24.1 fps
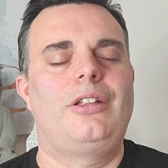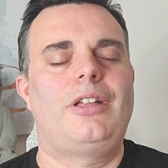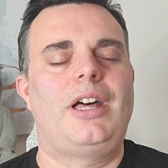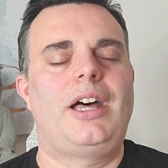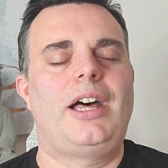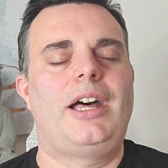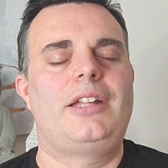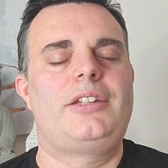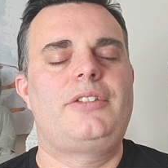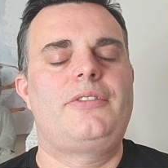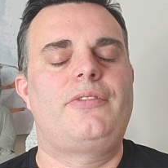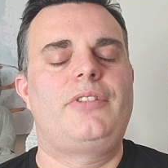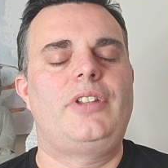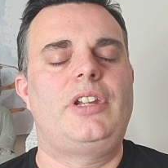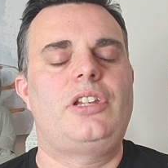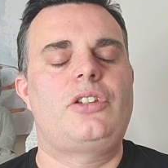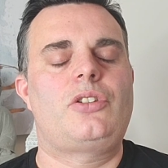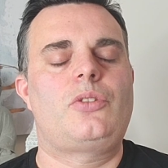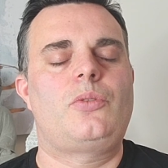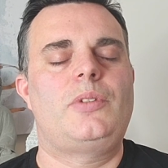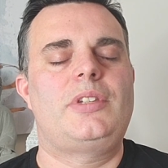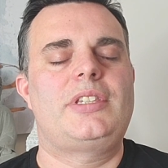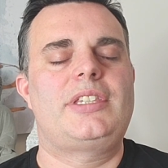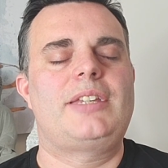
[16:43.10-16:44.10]
To
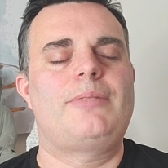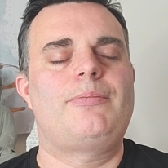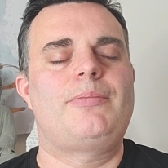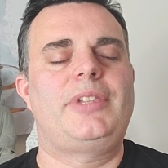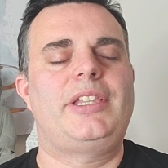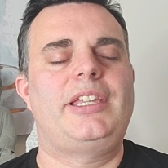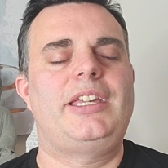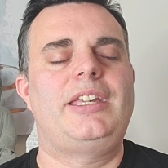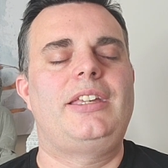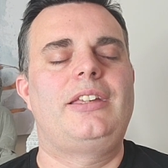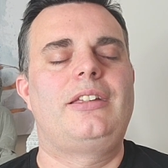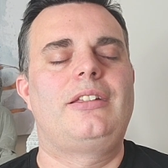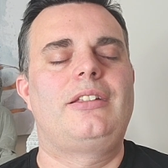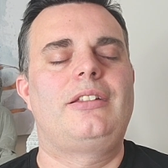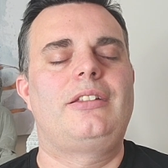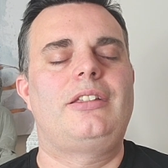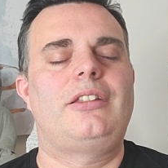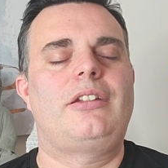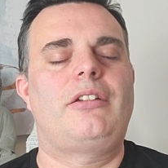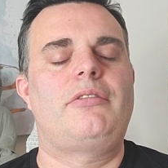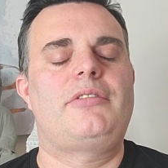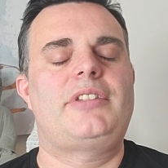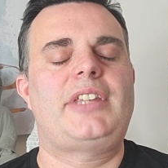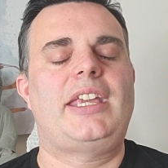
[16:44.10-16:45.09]
finish, we simply
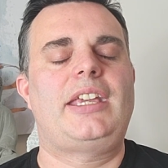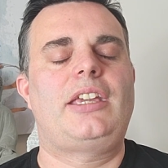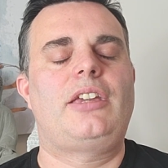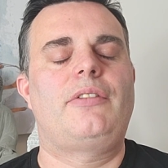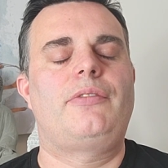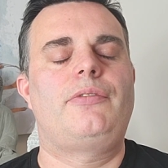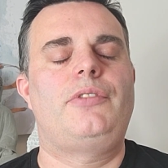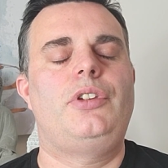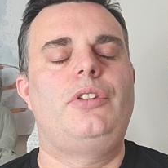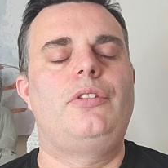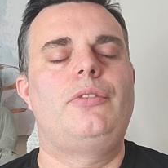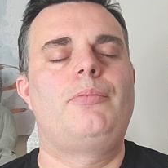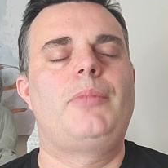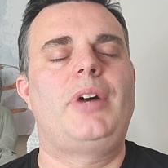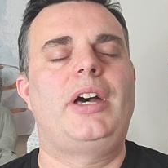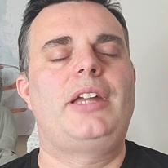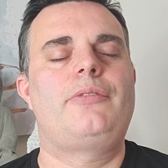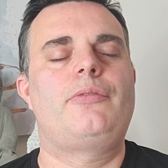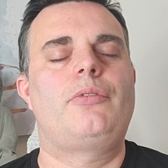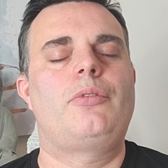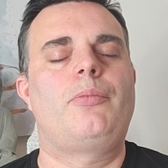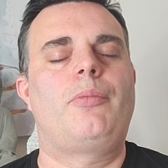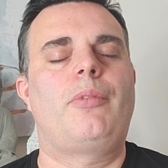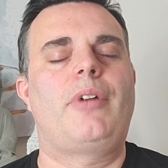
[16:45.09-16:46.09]
take a few
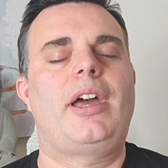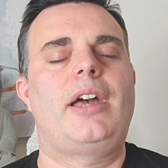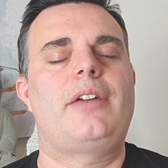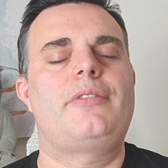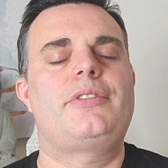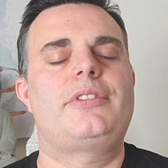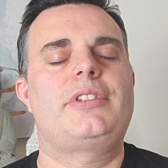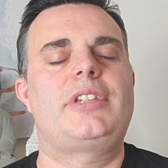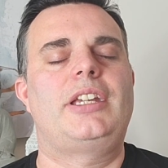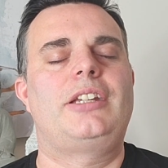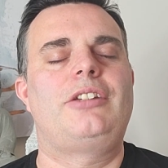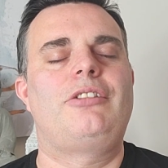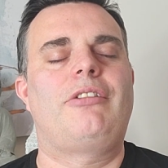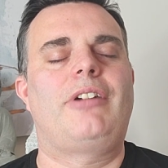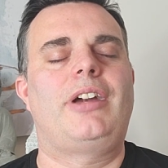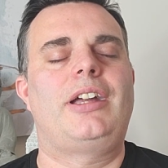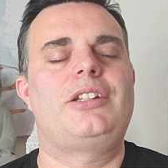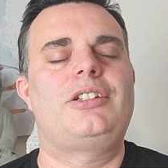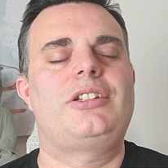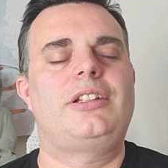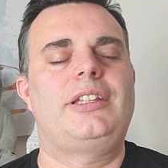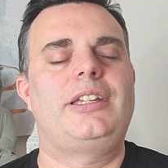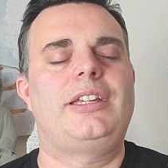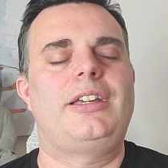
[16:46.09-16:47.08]
mindful breaths and
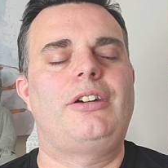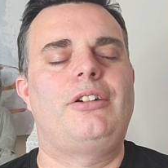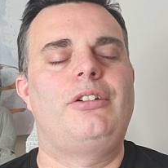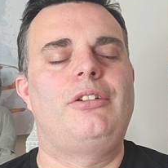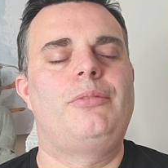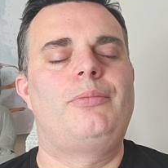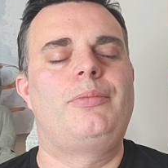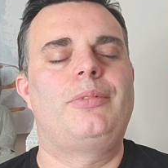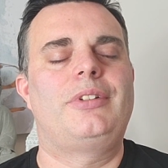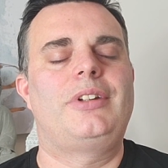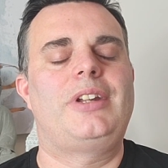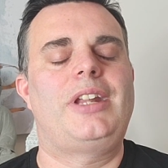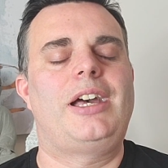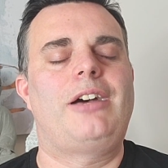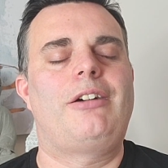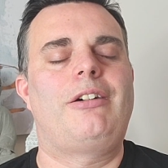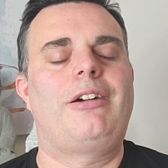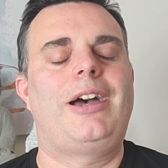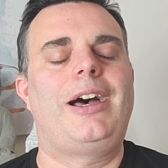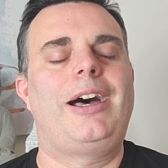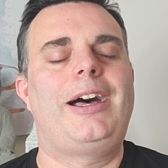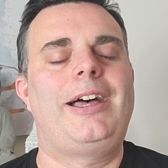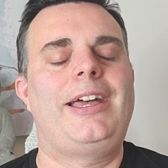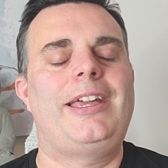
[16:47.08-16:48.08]
gradually open
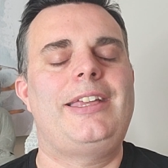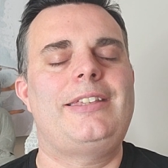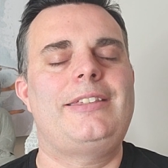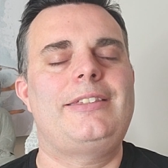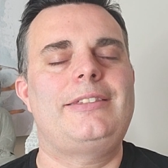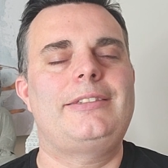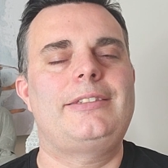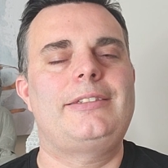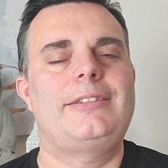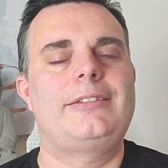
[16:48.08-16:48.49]
our eyes.